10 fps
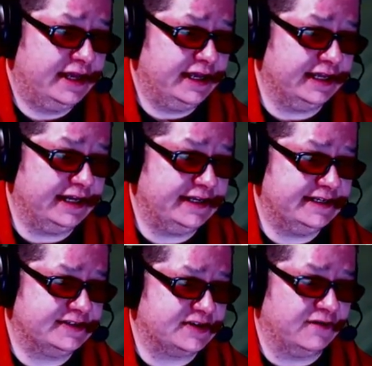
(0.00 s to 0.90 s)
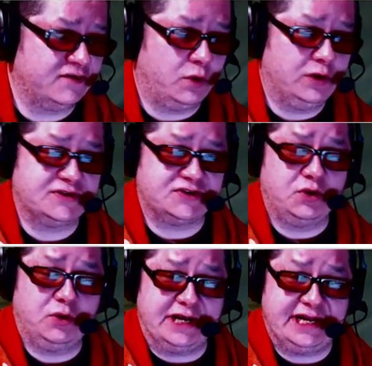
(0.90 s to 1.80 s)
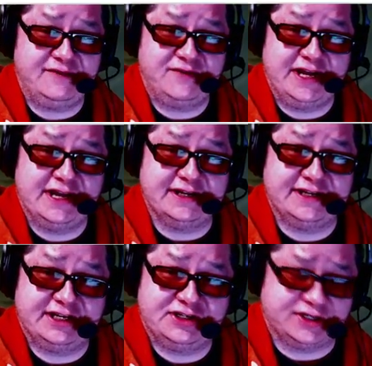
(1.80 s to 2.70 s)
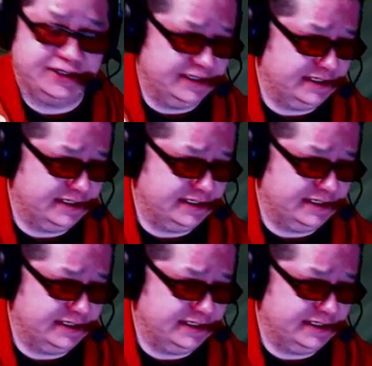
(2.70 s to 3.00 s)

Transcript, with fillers: It is, of course, your evening edition.